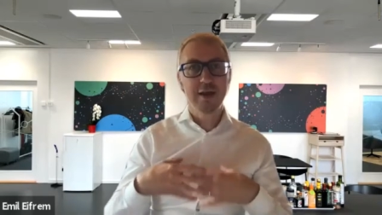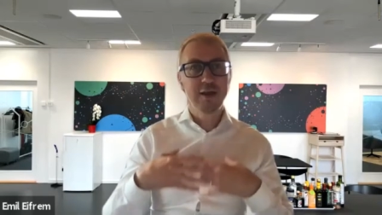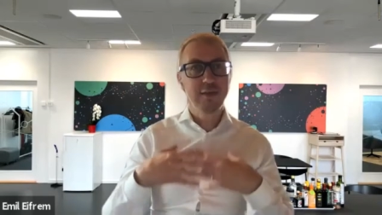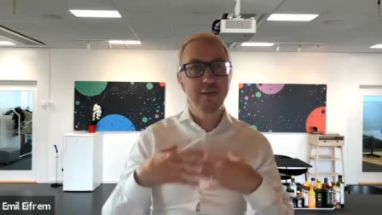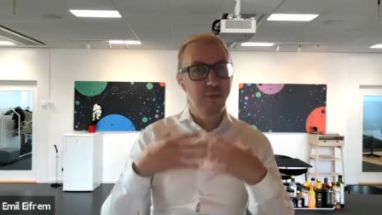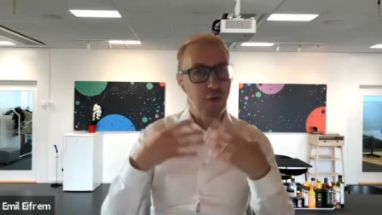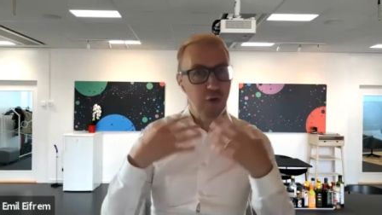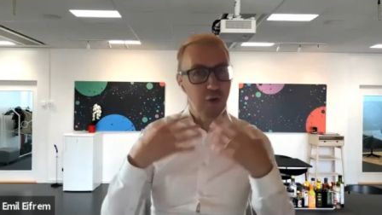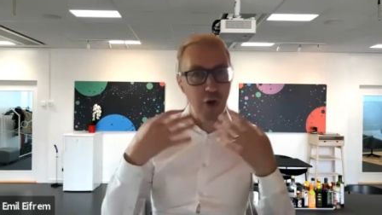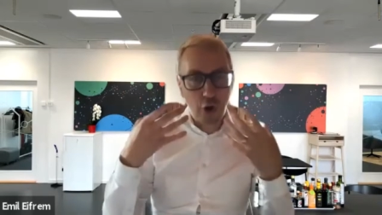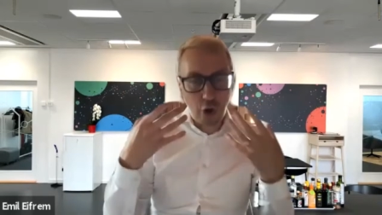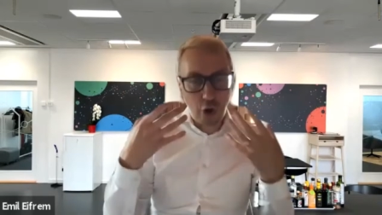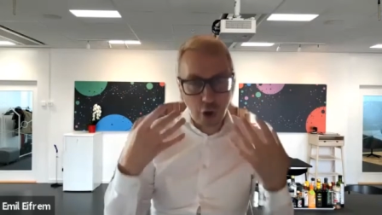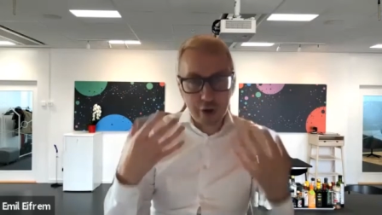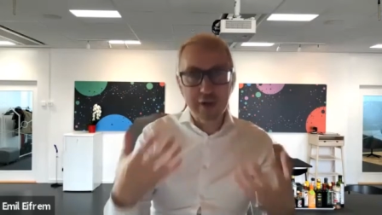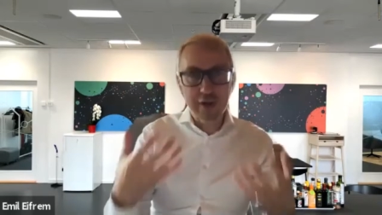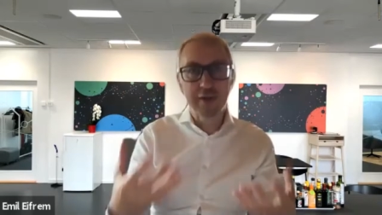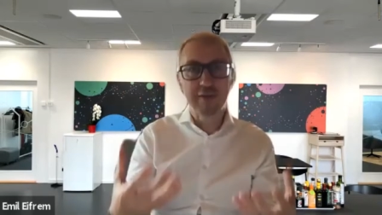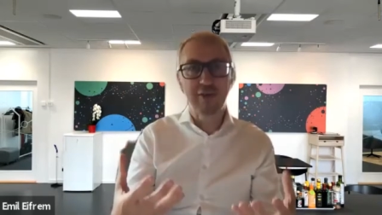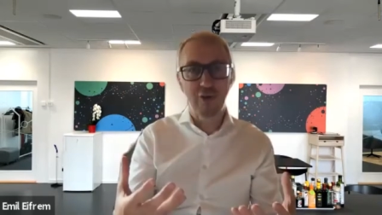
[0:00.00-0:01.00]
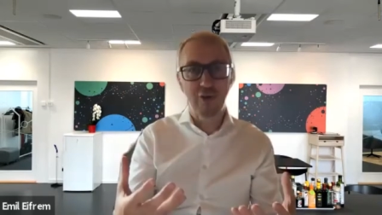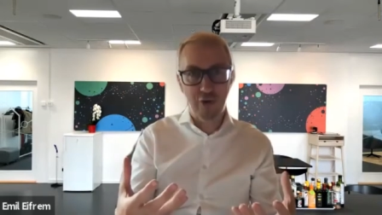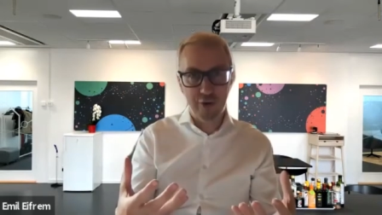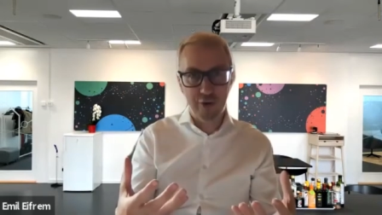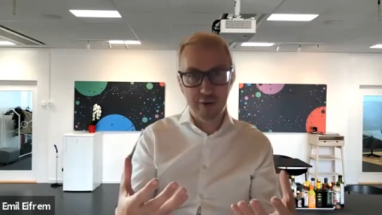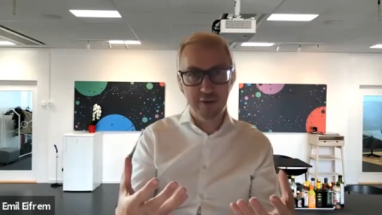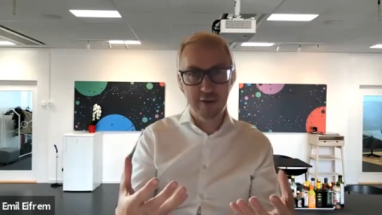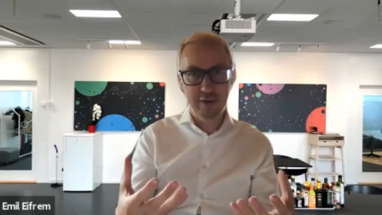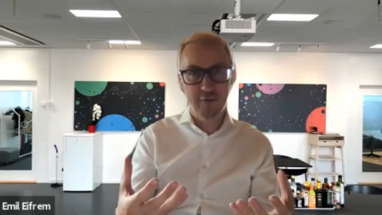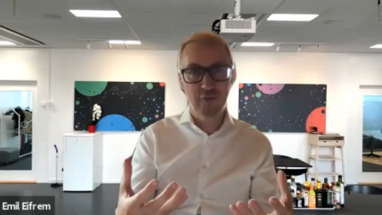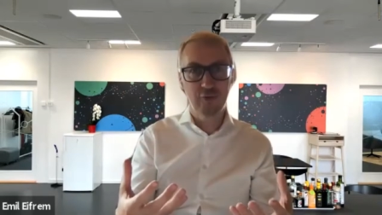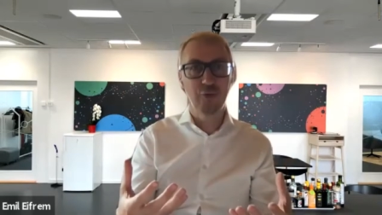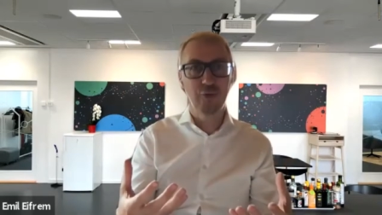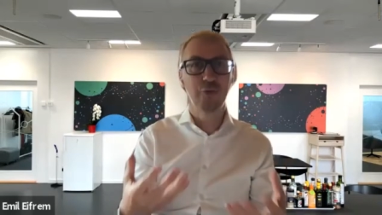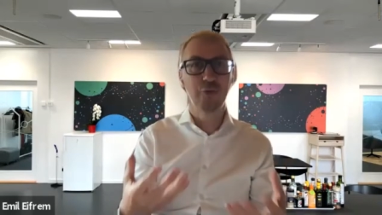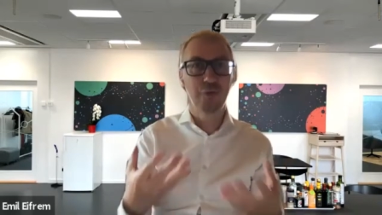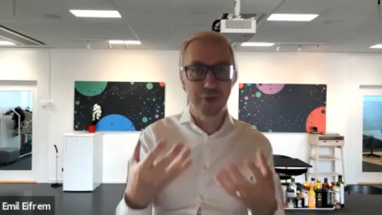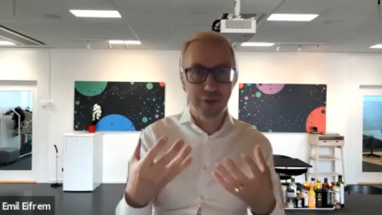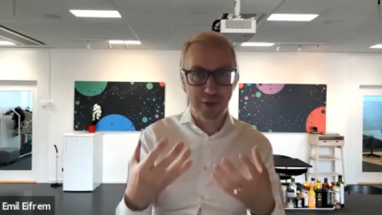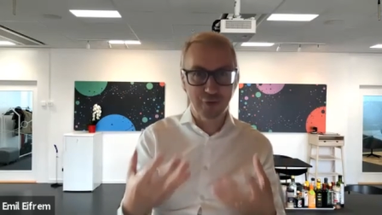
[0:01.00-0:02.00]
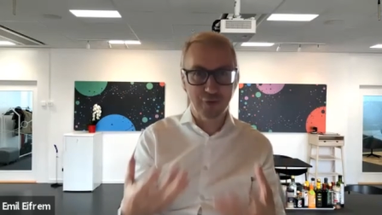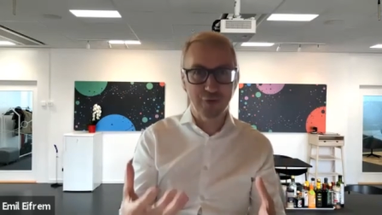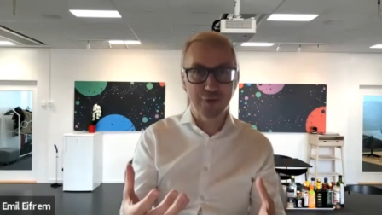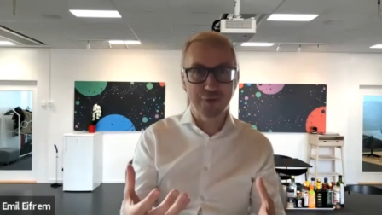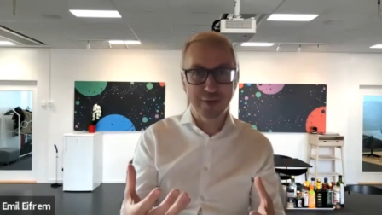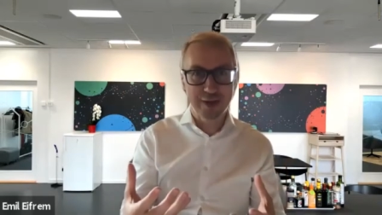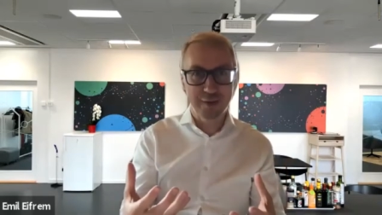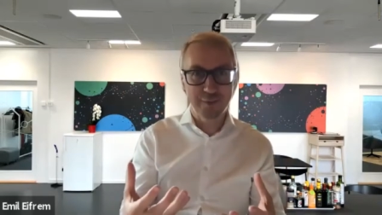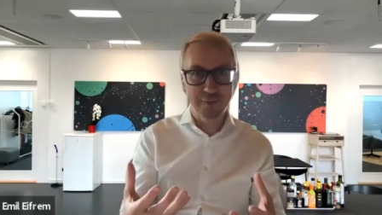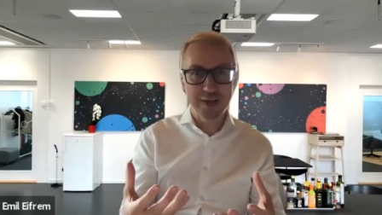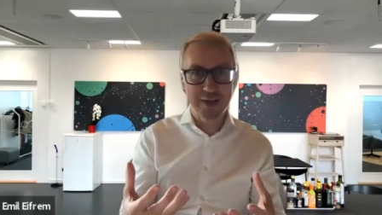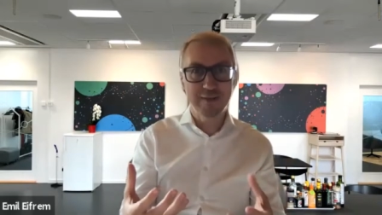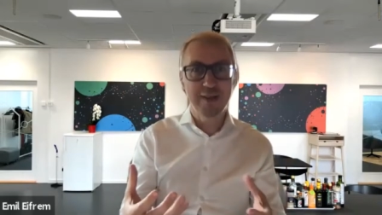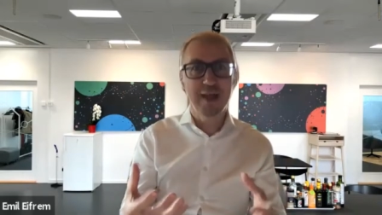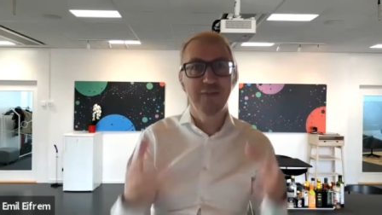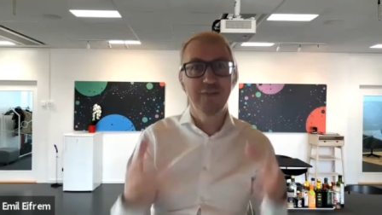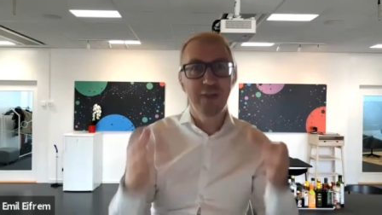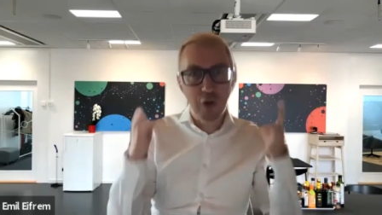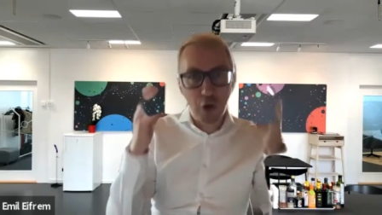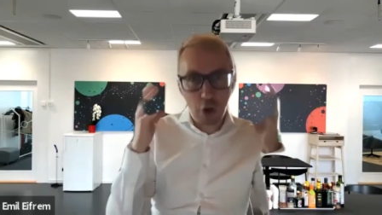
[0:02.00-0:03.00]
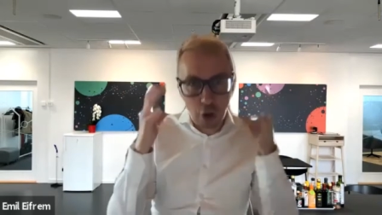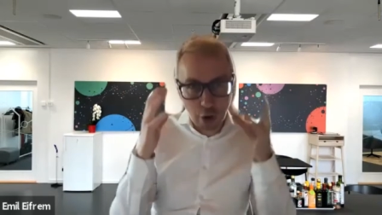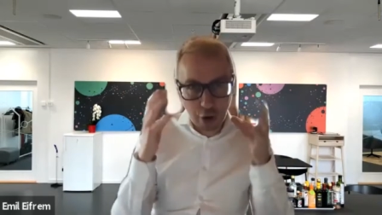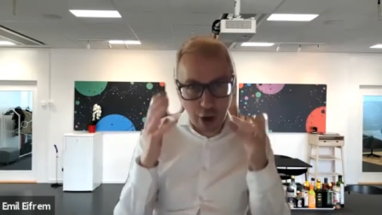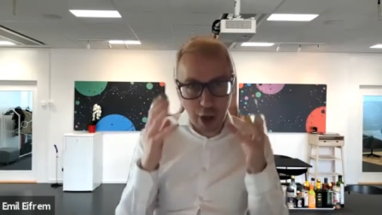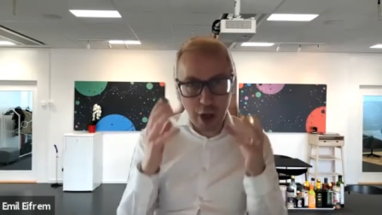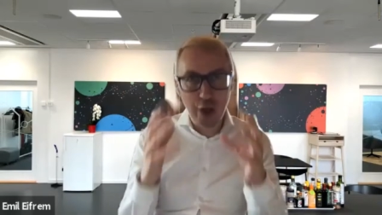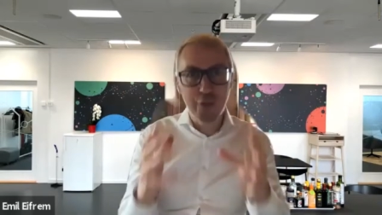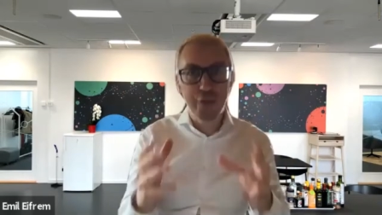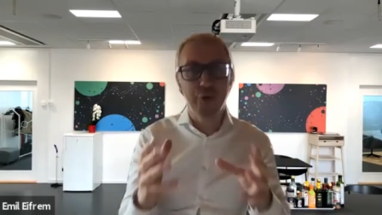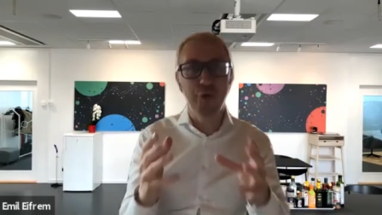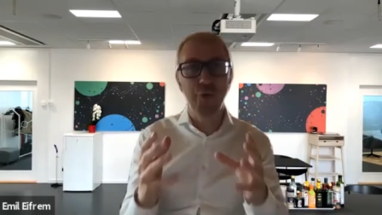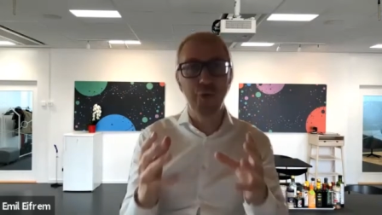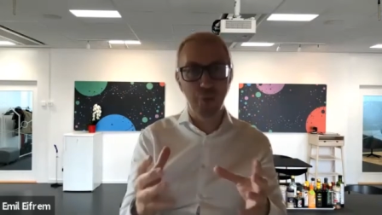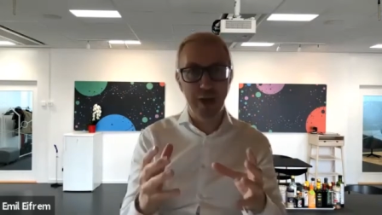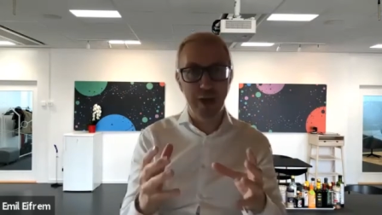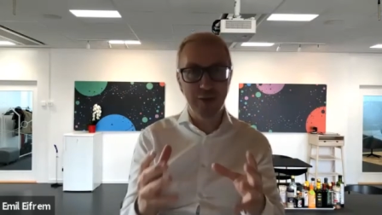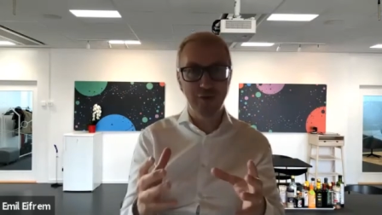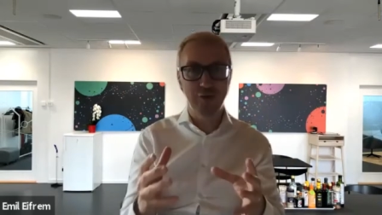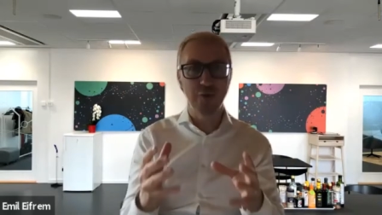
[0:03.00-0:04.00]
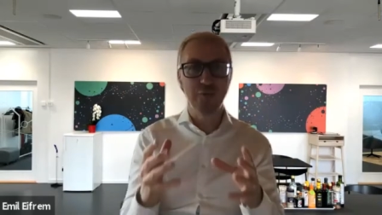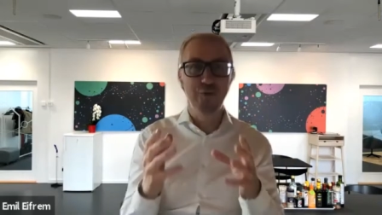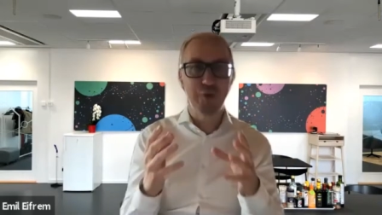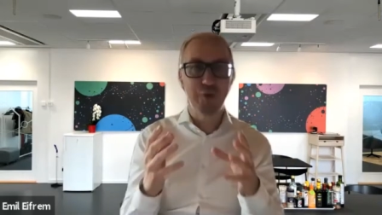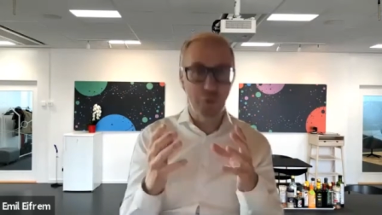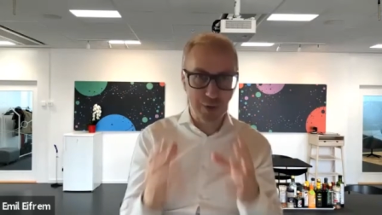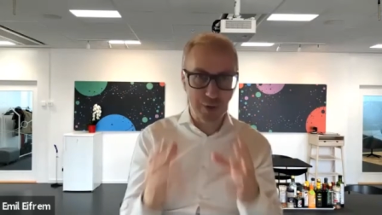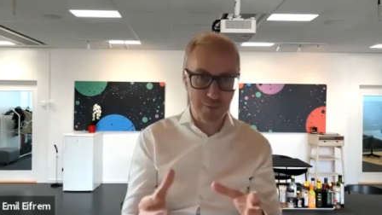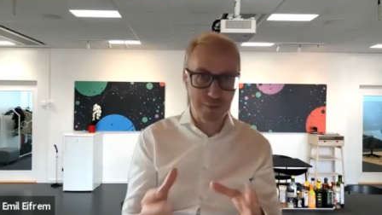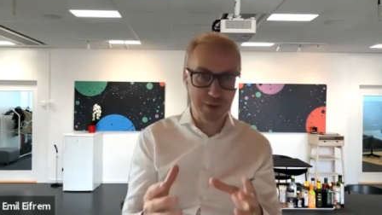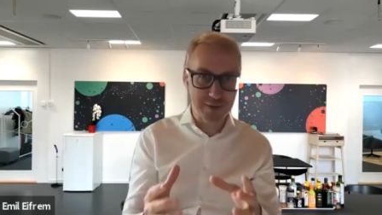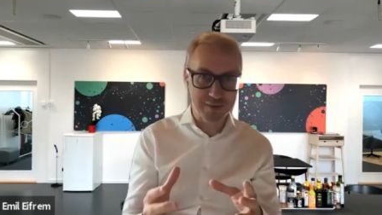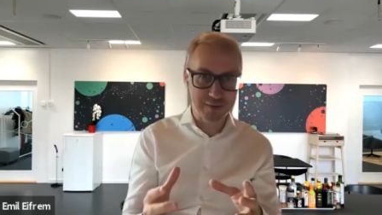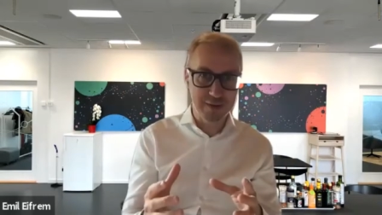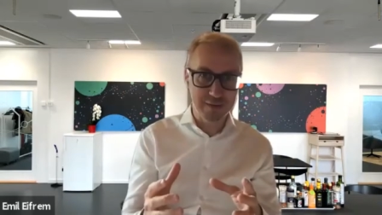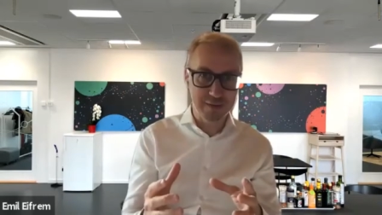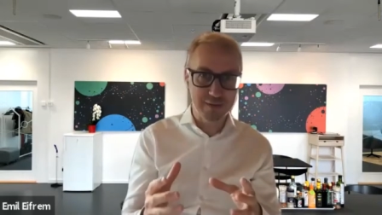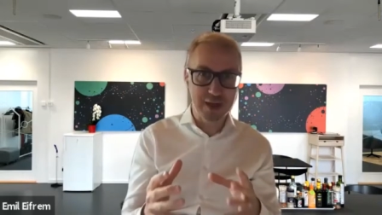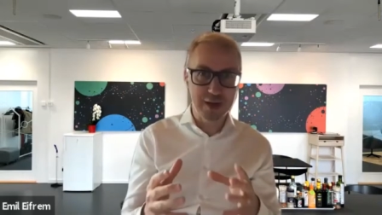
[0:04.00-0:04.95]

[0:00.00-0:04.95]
there are alternatives to the relational database, that there are other ways of doing business,